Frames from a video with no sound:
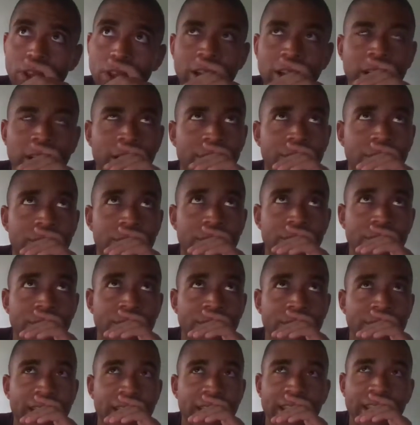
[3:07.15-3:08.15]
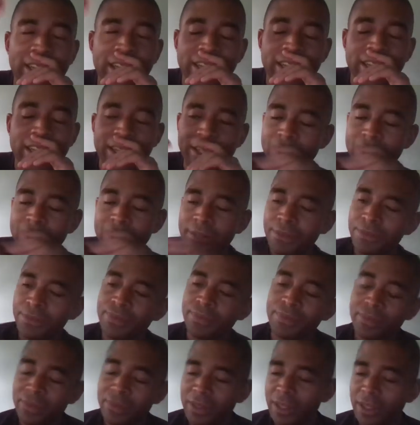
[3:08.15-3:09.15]
videos. It was at like
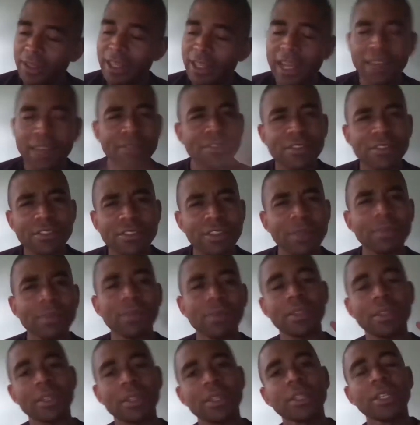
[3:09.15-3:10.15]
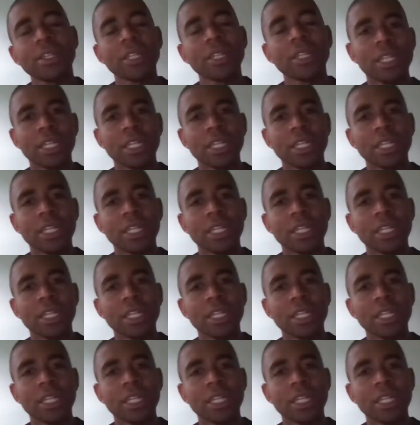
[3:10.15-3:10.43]
1,000 something.